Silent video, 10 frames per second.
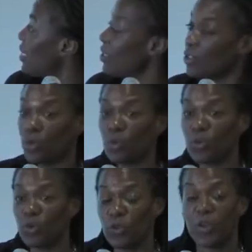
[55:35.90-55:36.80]
needed to
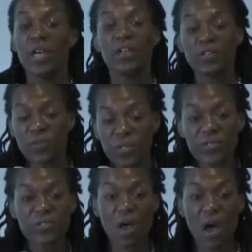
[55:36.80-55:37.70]
improve. So,
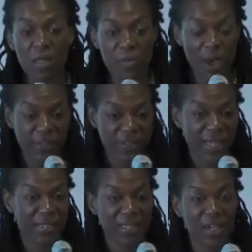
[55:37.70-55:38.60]
this is all about
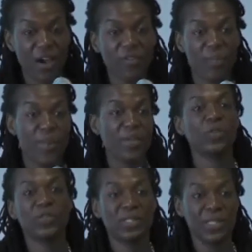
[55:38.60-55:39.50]
this idea of the
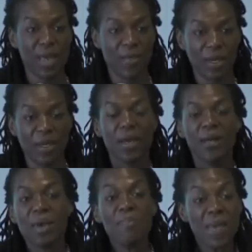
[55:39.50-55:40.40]
mentor's dilemma
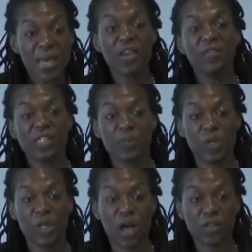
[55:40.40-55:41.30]
that many of us
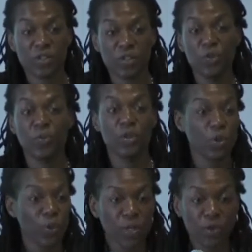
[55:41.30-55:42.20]
belong to
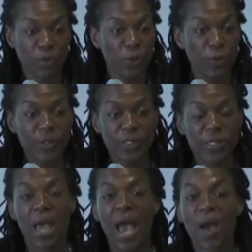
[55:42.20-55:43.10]
majority
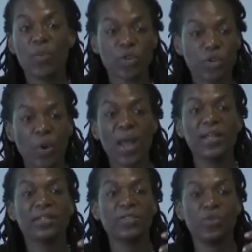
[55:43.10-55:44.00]
groups and we're
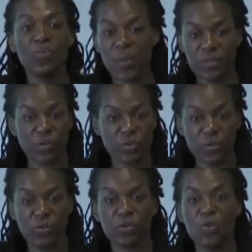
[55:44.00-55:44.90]
trying to mentor
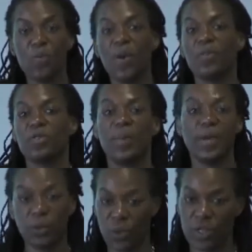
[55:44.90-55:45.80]
students who are members of
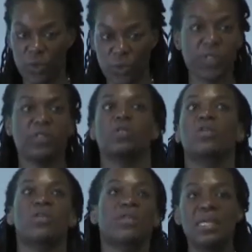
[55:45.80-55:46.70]
minority groups. This is
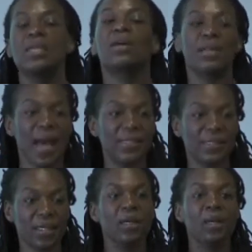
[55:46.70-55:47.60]
a, the
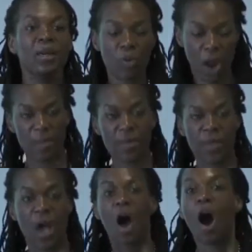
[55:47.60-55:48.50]
classic
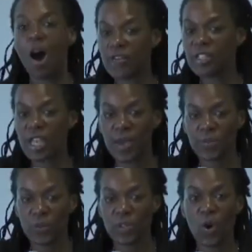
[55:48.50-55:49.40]
problem.
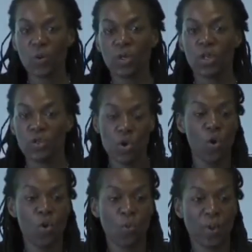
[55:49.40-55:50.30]
Oftentimes, we don't
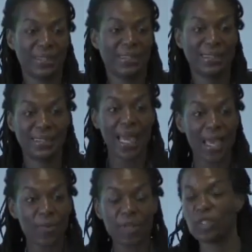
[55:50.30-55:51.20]
know what to
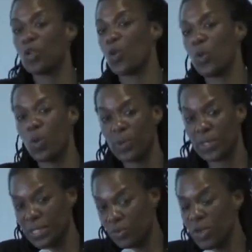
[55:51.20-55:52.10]
say because you know, we don't
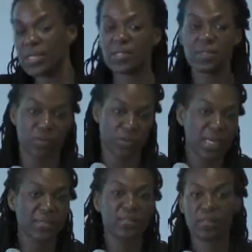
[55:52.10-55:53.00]
want to seem racist or
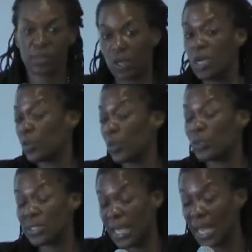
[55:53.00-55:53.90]
sexist, or so we
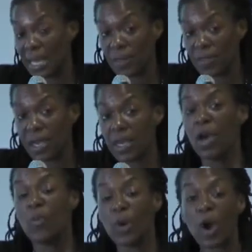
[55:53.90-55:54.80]
don't say anything.
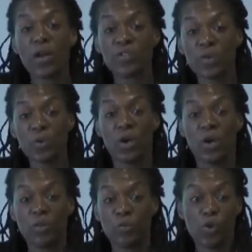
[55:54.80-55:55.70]
But also,
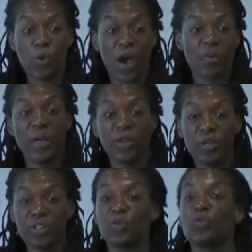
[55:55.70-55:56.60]
you'll have a
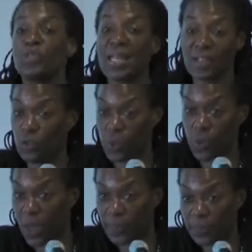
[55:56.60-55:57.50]
minority student who's not
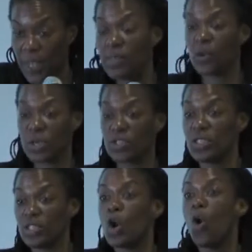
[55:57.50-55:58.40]
doing well, and the
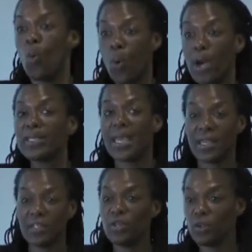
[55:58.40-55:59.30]
question is, what
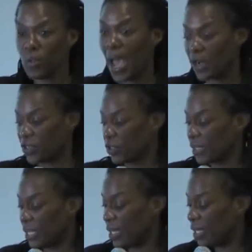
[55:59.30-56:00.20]
can you
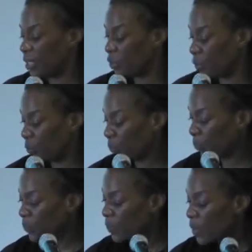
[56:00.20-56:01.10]
actually do?
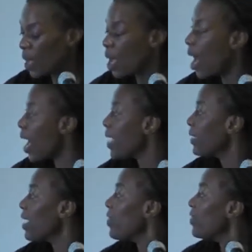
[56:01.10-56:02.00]

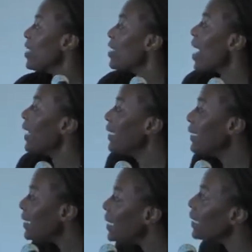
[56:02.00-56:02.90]
And um, the
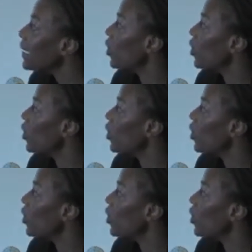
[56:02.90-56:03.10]
idea